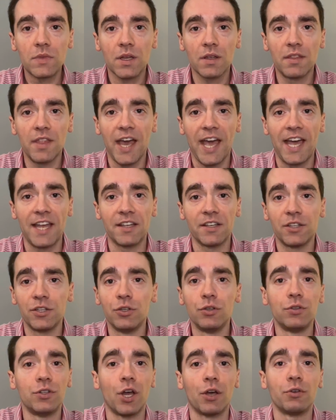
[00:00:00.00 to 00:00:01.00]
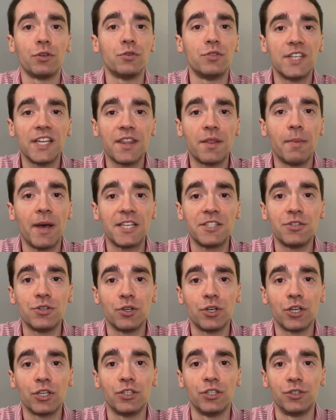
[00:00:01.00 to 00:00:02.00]
that you did the best you
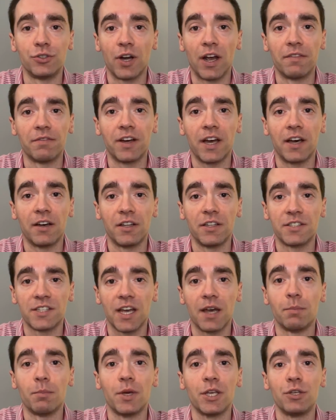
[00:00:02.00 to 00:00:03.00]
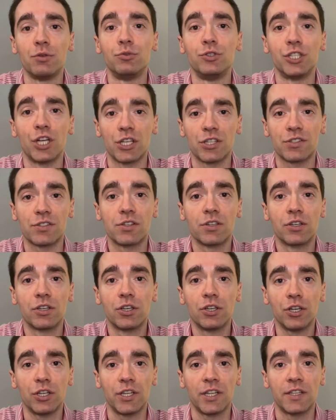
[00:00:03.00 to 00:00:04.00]
could to try to file on time, but you just
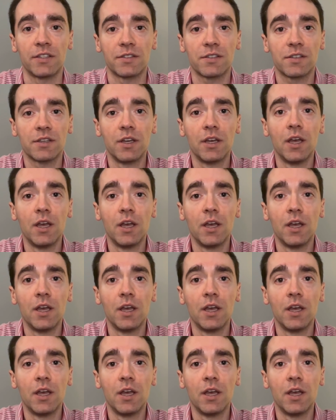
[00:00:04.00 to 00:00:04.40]
couldn't.